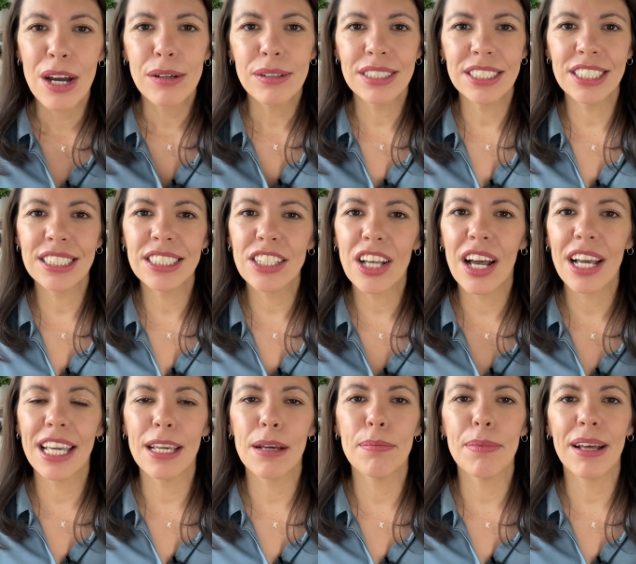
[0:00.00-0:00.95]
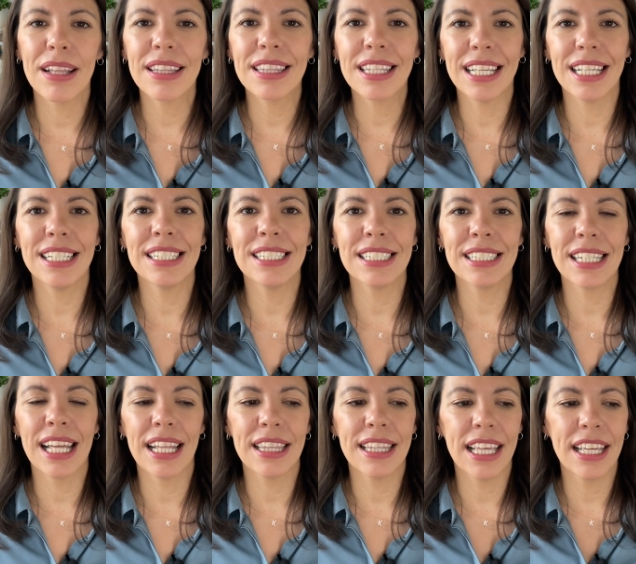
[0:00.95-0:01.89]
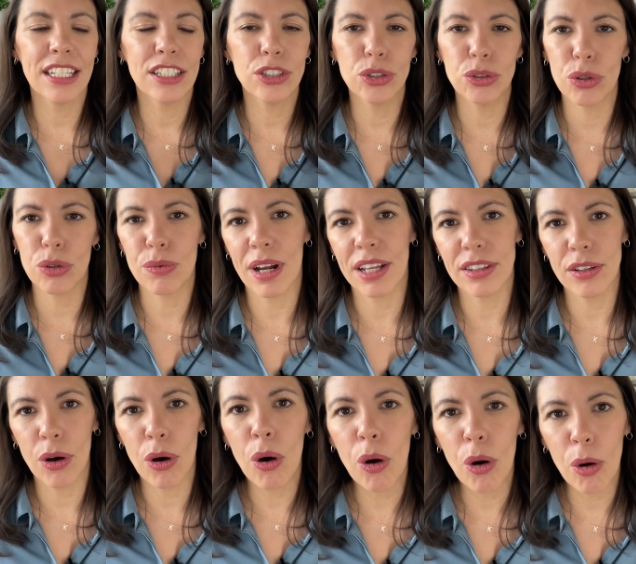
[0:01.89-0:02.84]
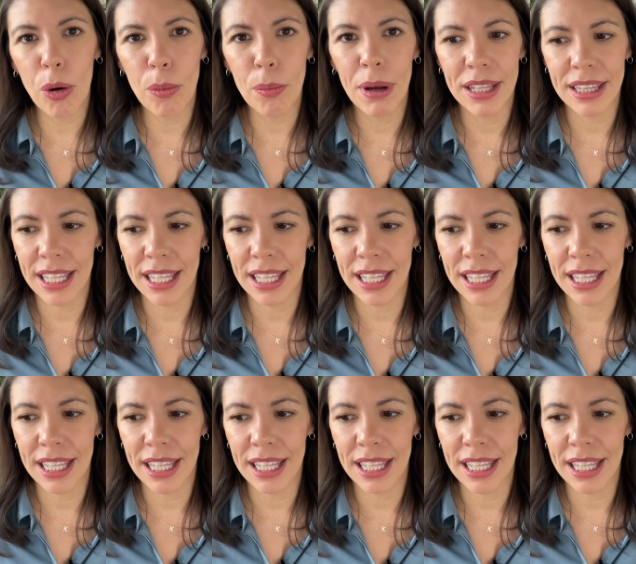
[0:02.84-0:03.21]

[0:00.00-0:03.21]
We're just talking about things that they can do around the home